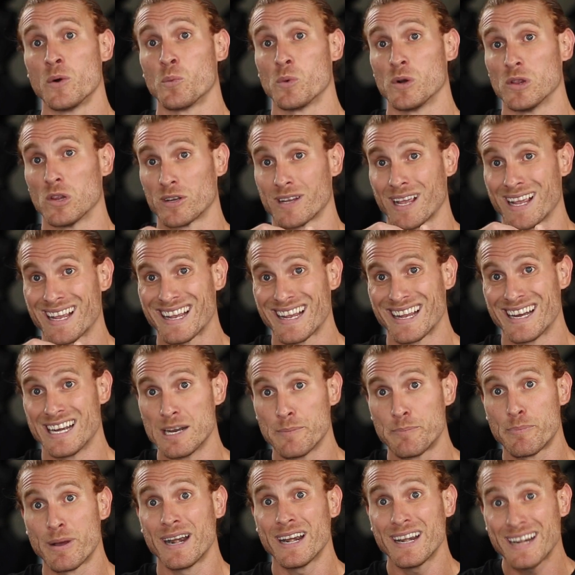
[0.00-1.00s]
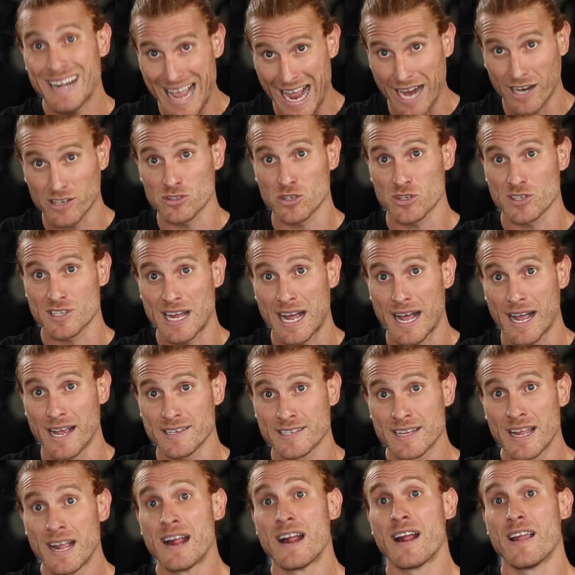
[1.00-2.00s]
We look at independent
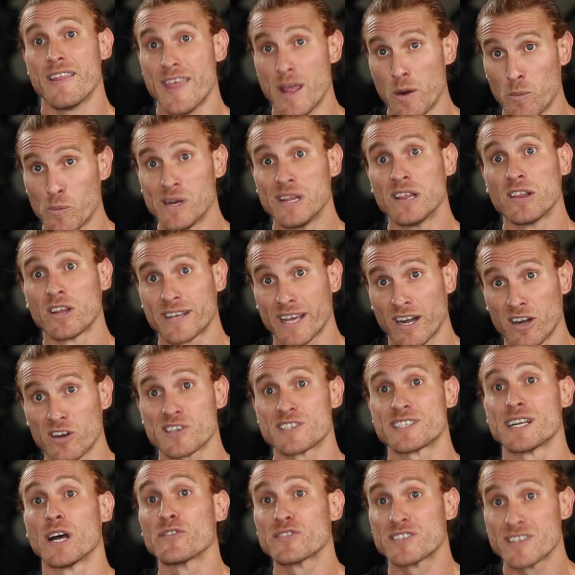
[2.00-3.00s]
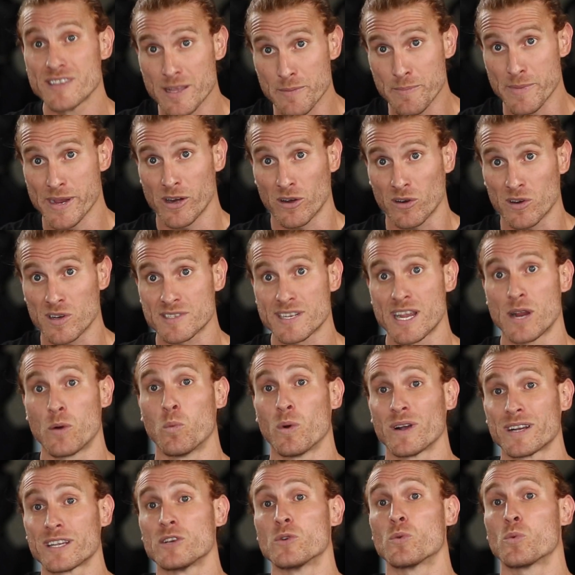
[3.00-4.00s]
exercise, and then we look at ourselves in the mirror and say,
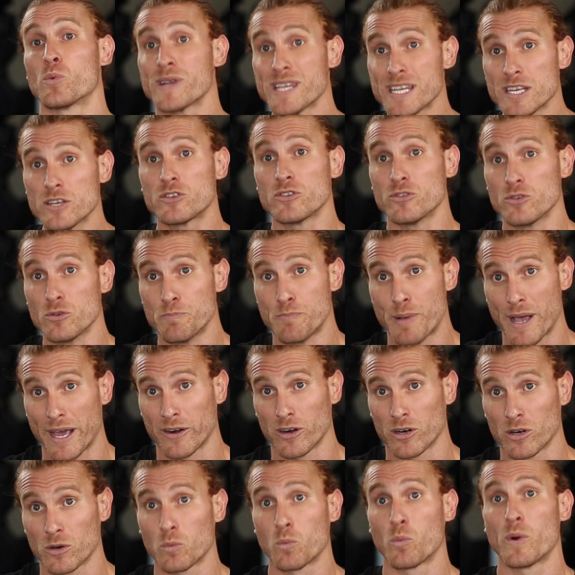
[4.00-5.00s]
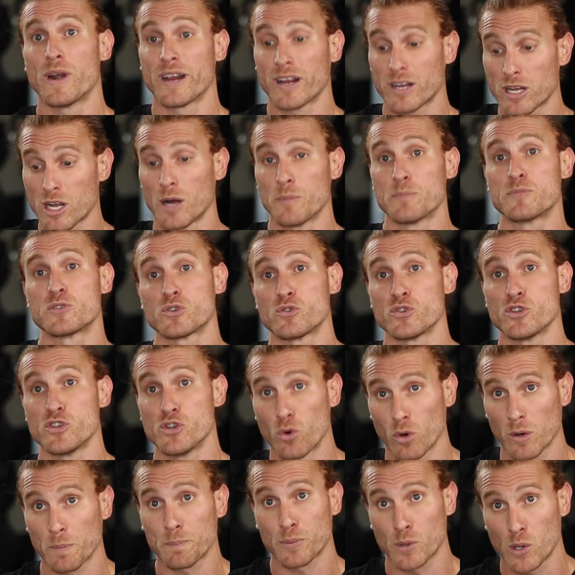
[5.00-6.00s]
what can we do better when it comes to
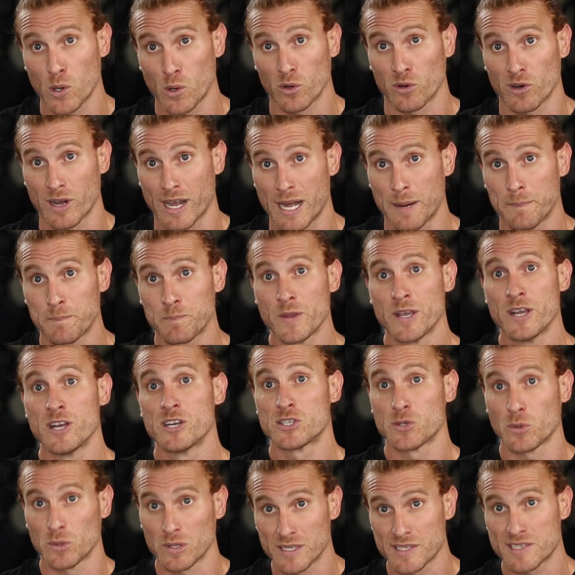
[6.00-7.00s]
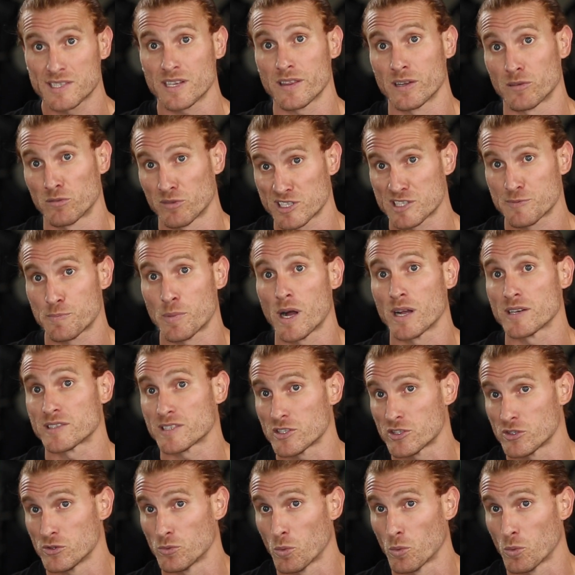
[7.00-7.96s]
your program to elicit the response that you